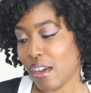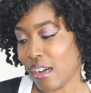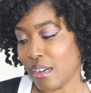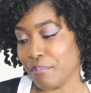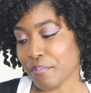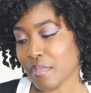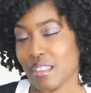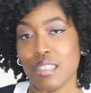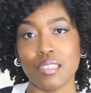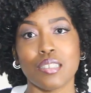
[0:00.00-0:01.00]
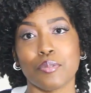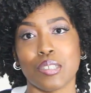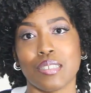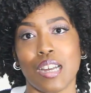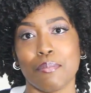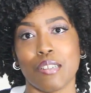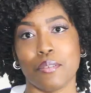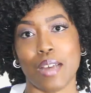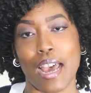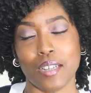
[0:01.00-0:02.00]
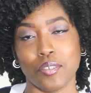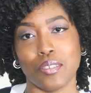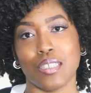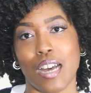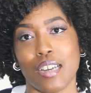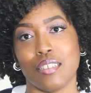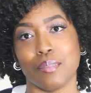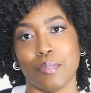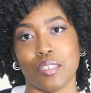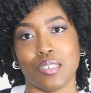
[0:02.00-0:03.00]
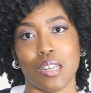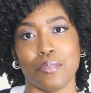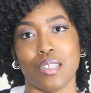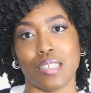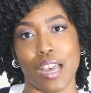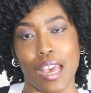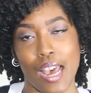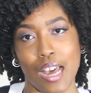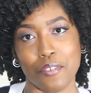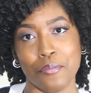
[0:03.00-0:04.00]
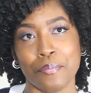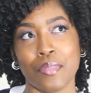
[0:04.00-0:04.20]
Um, this is the first time that I've actually gotten as much stuff as I have,